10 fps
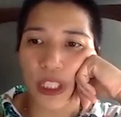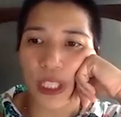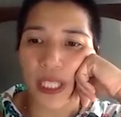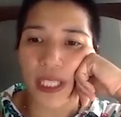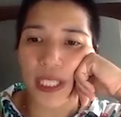
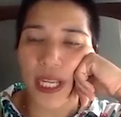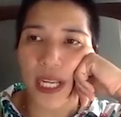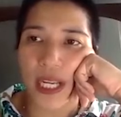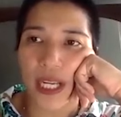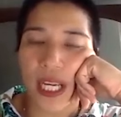and I
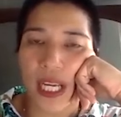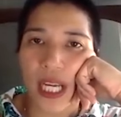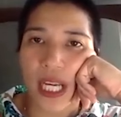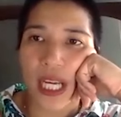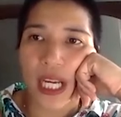say,
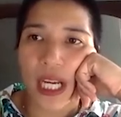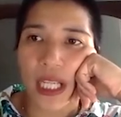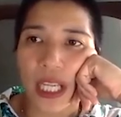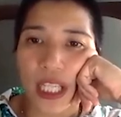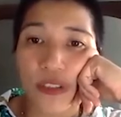
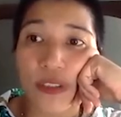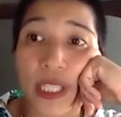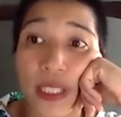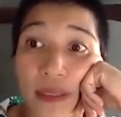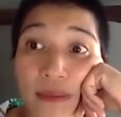can you
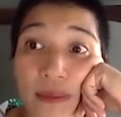read?